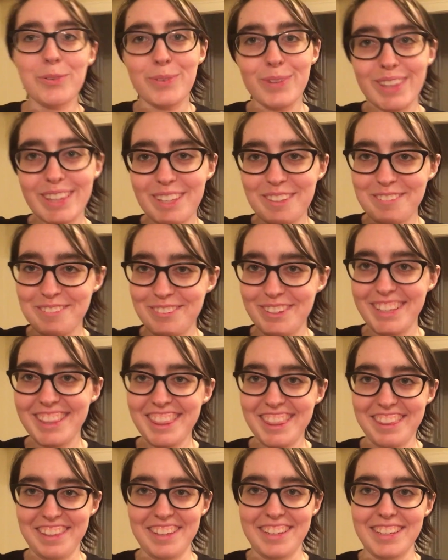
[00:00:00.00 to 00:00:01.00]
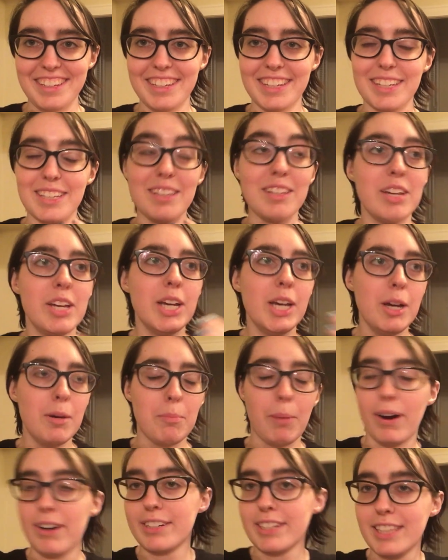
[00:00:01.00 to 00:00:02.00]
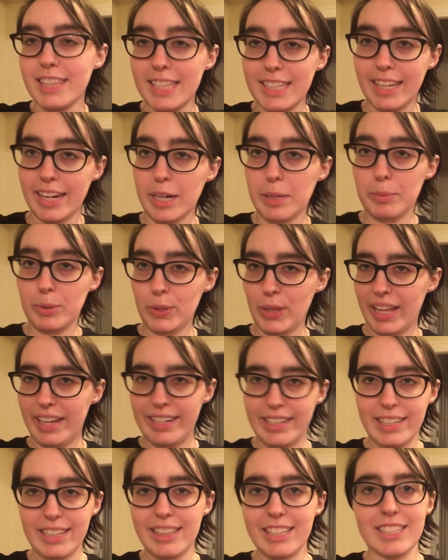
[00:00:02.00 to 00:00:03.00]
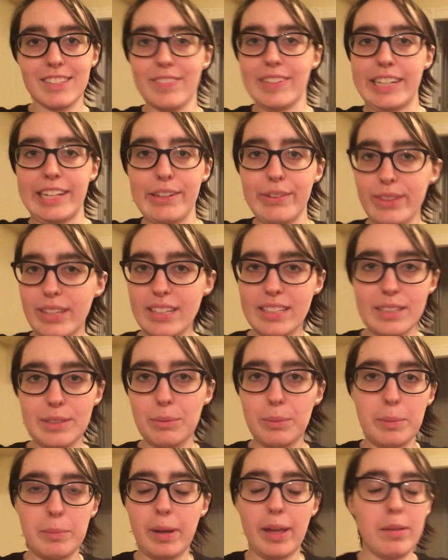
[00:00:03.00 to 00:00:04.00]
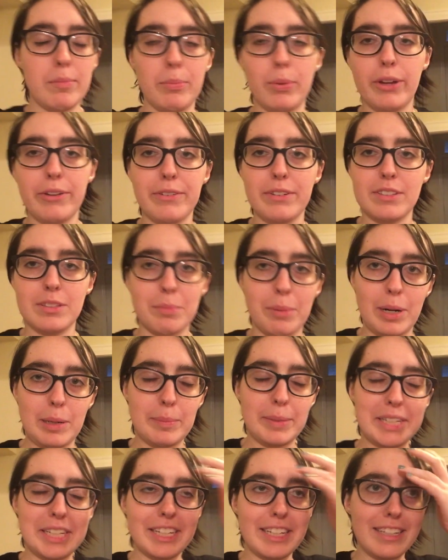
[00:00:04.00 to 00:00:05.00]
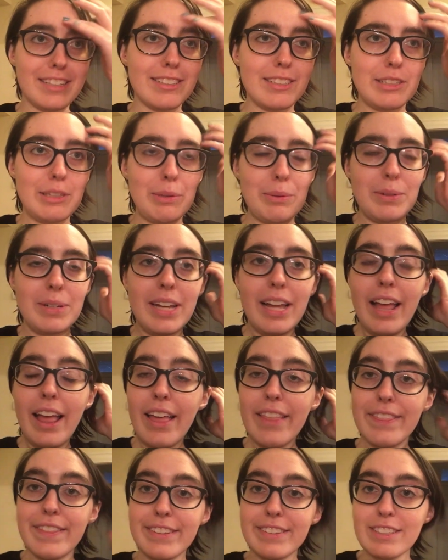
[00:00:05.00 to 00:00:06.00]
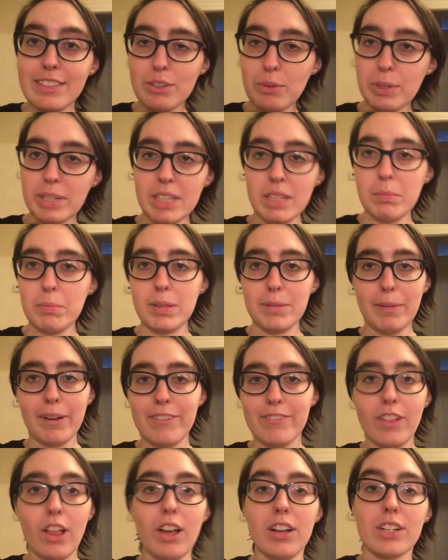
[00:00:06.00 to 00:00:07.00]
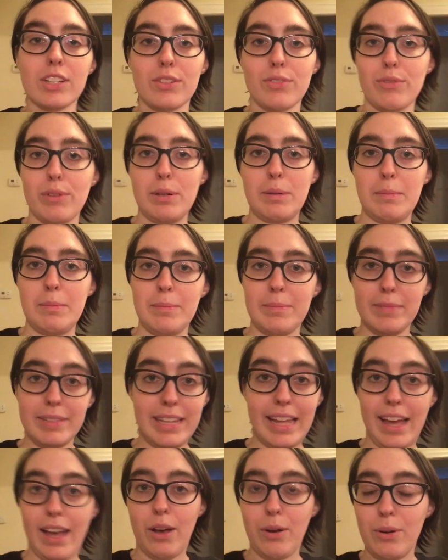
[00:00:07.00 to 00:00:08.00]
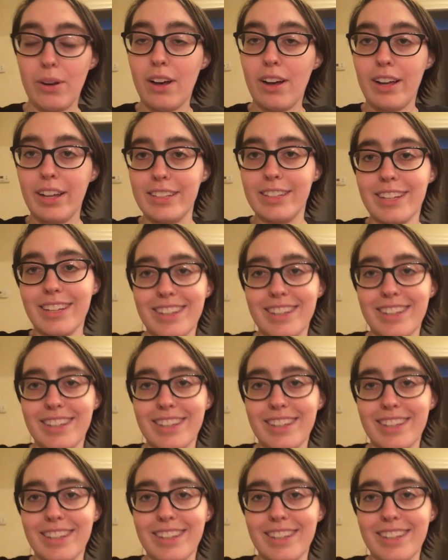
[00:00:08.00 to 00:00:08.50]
a really fun thing, and pardon the terrible lighting in this video. This is what my boyfriend's apartment is, so this is going to be my vlogs from now on.